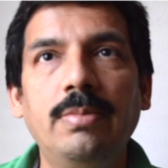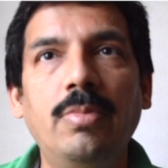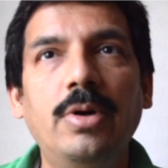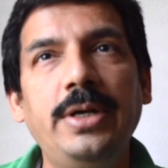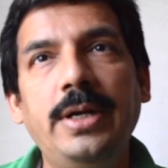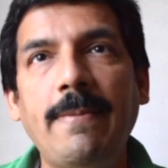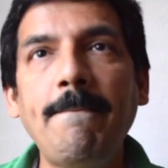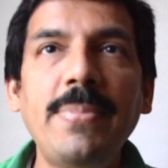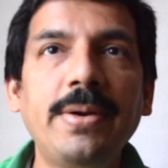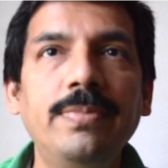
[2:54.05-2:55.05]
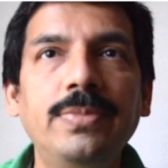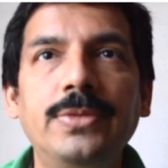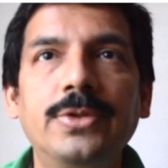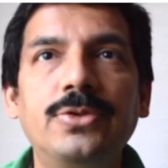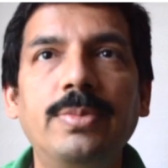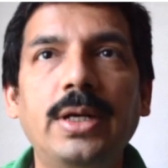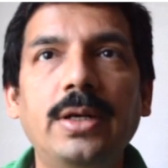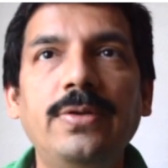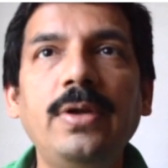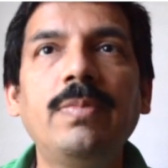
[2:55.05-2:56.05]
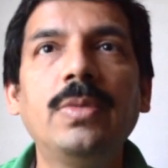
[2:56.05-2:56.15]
body temp just to make it easy.